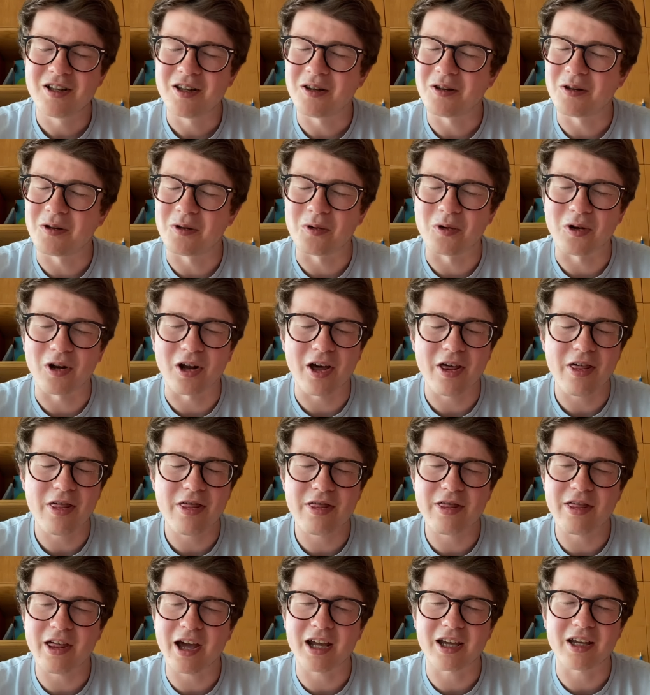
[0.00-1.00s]
Lord, I
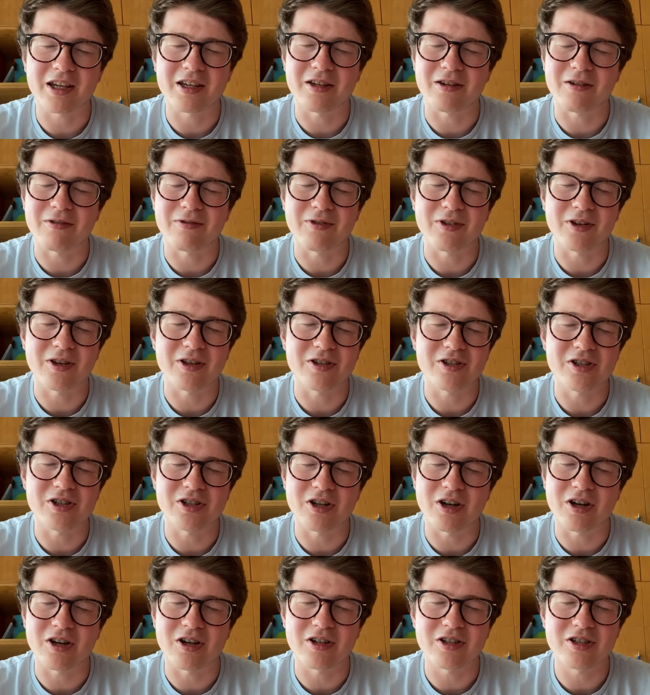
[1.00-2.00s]
thank you for the
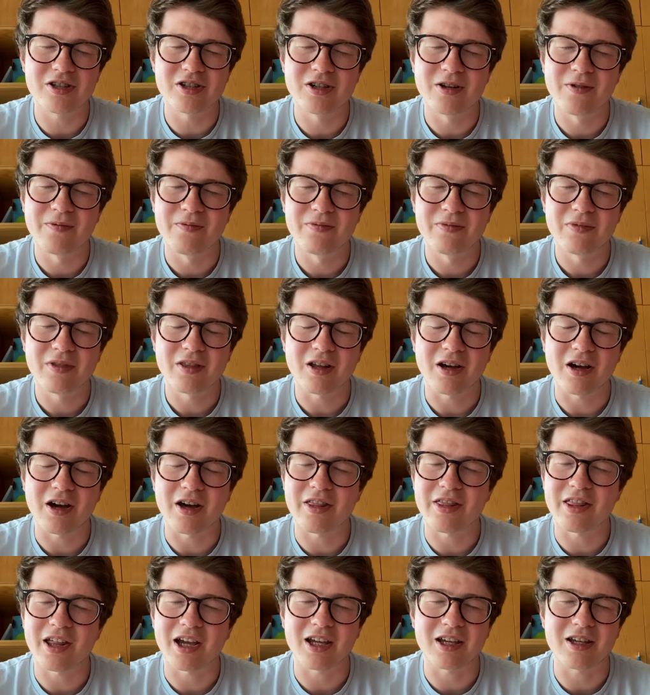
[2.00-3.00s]
church. I
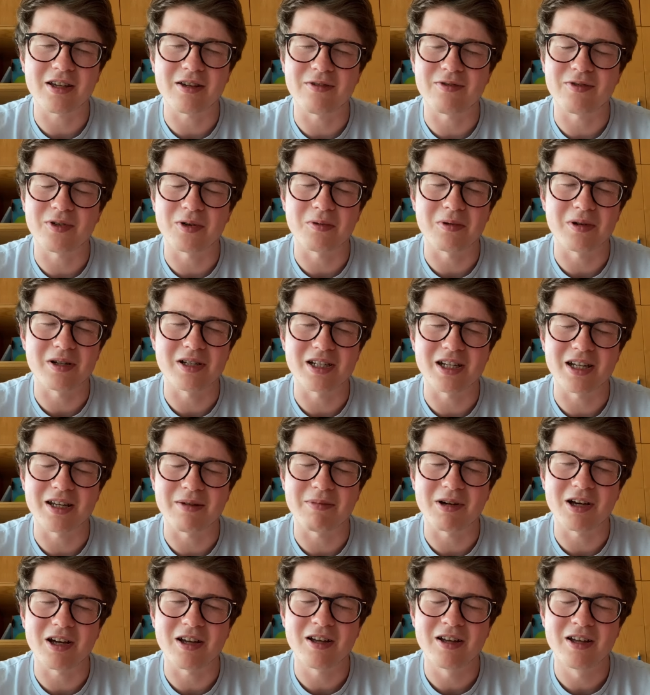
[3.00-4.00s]
thank you for
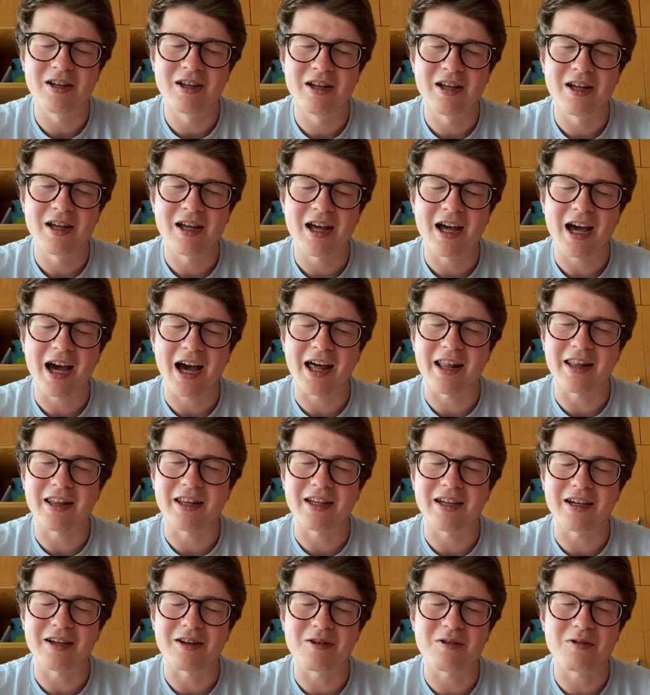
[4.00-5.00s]
Redeemer and
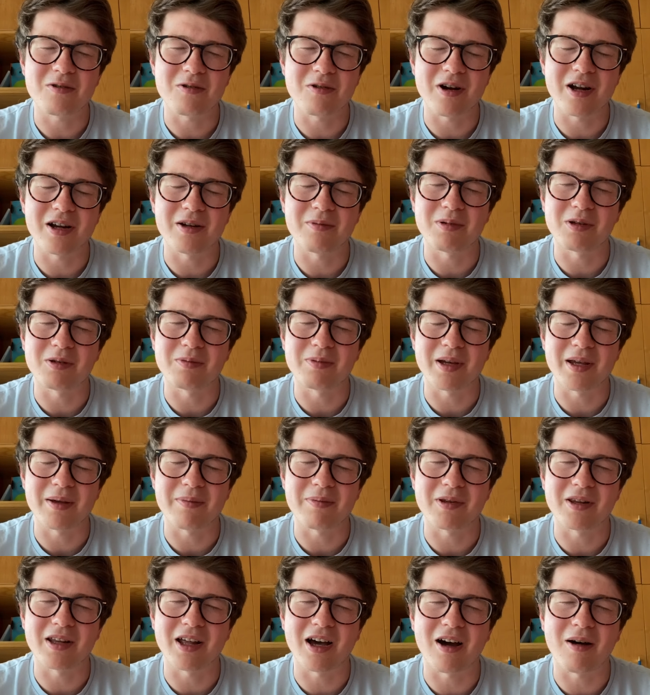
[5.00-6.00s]
the incredible
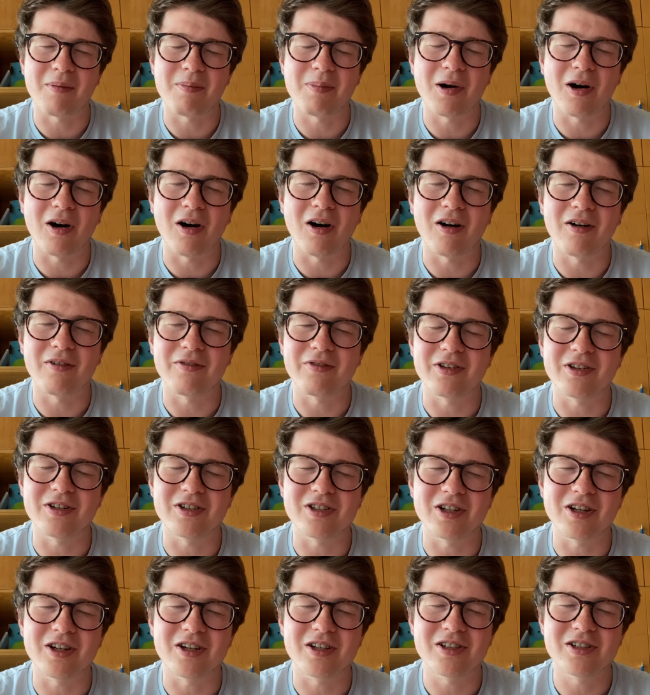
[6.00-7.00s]
people that are part of the
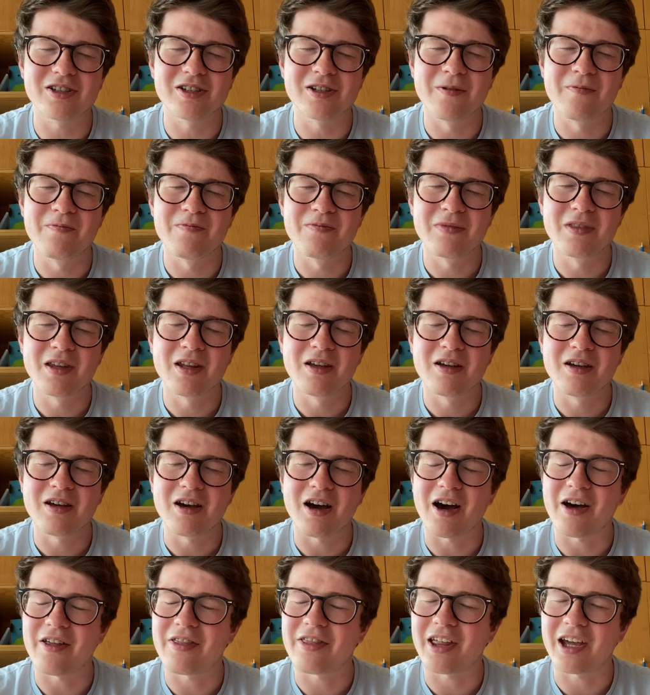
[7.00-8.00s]
church.
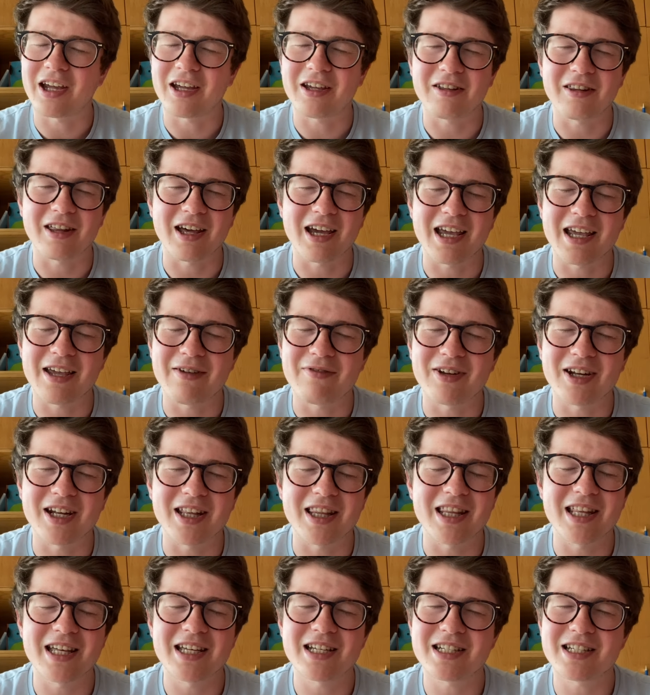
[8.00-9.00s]
I thank you that even
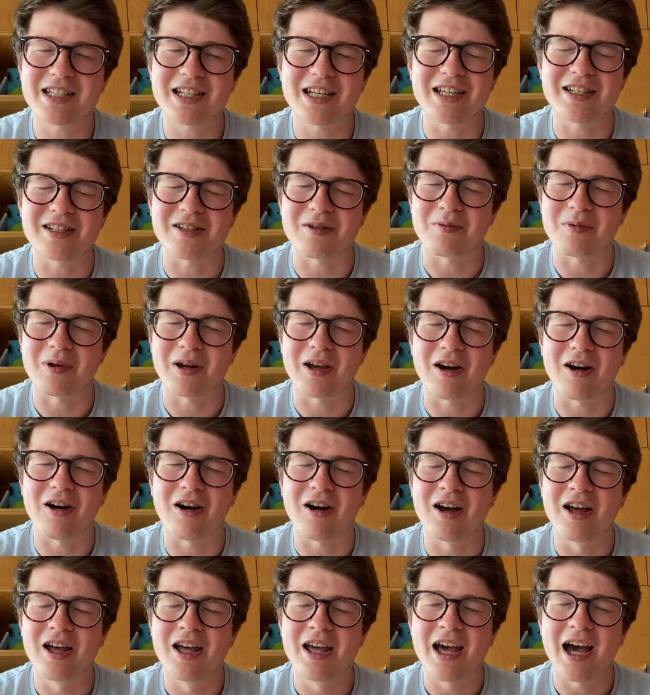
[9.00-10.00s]
in this season, we
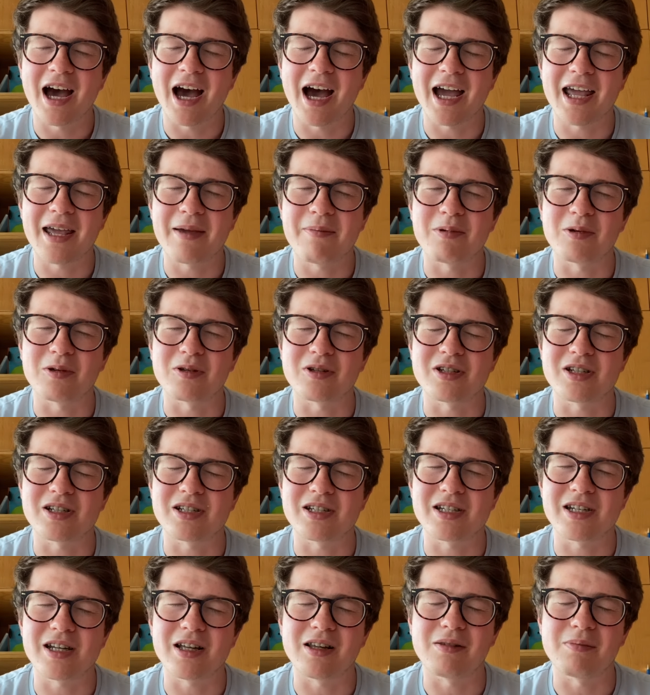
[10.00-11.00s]
are able to
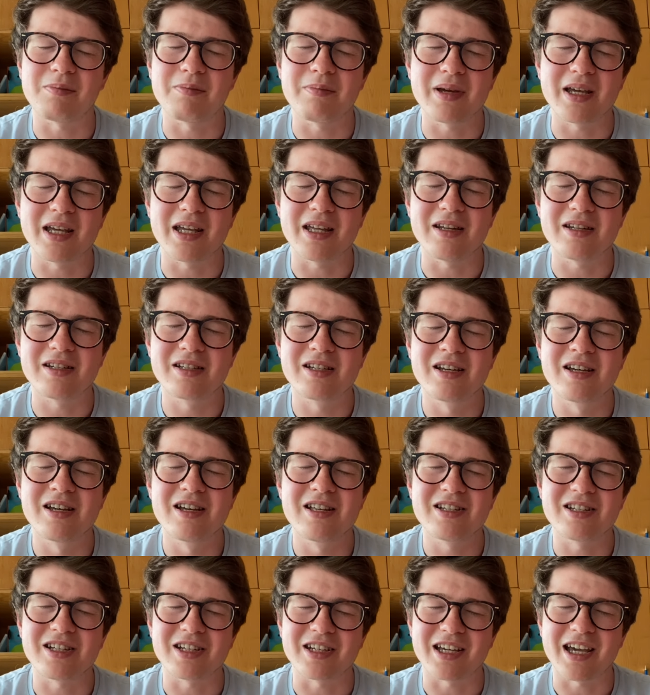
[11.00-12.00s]
still meet
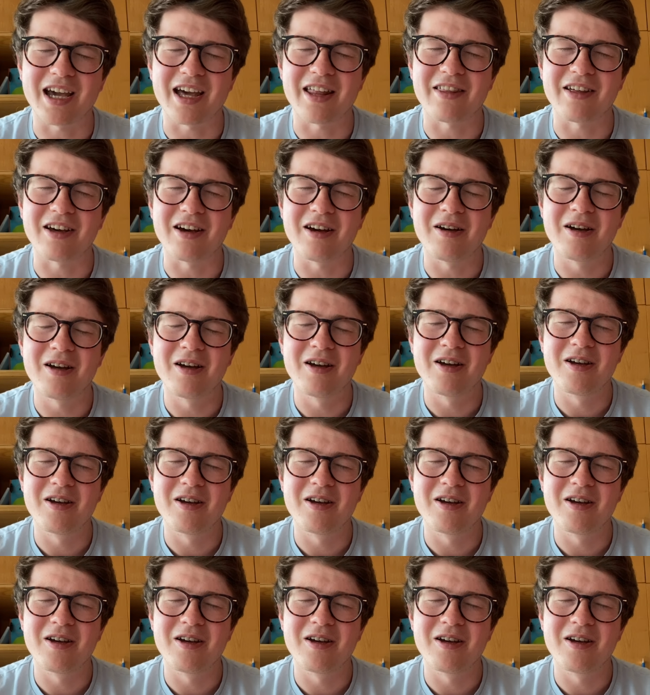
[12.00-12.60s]
together